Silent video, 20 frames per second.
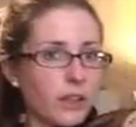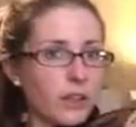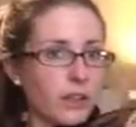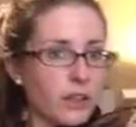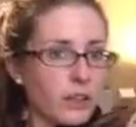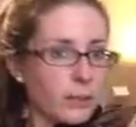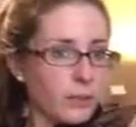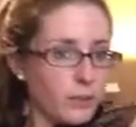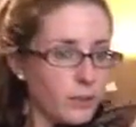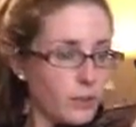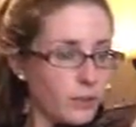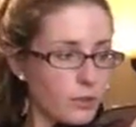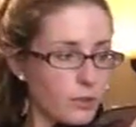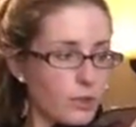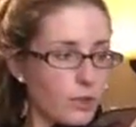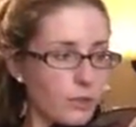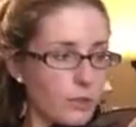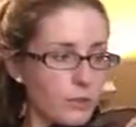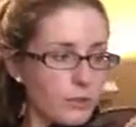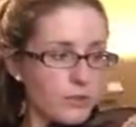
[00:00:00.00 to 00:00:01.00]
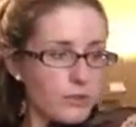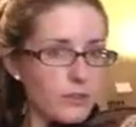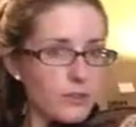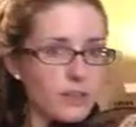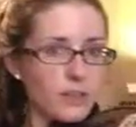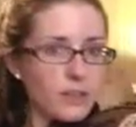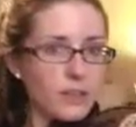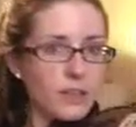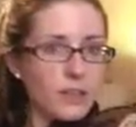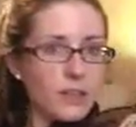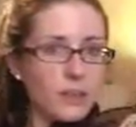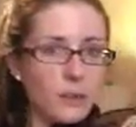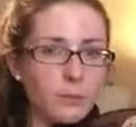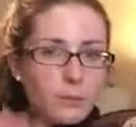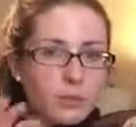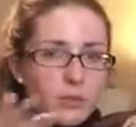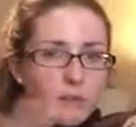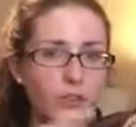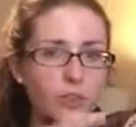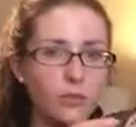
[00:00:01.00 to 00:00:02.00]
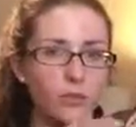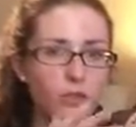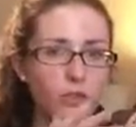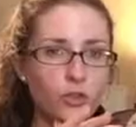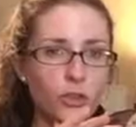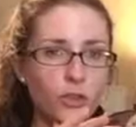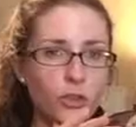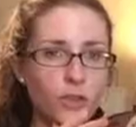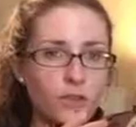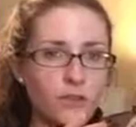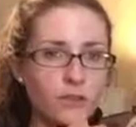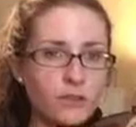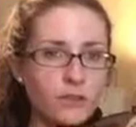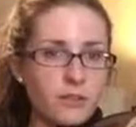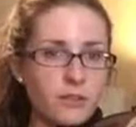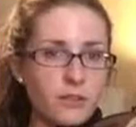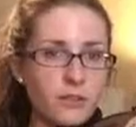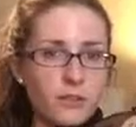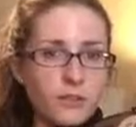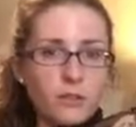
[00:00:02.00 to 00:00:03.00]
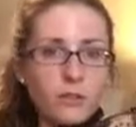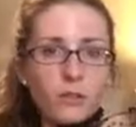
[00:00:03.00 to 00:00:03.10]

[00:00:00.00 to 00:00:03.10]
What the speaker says: And I want you to be able to see, and I'm going to adjust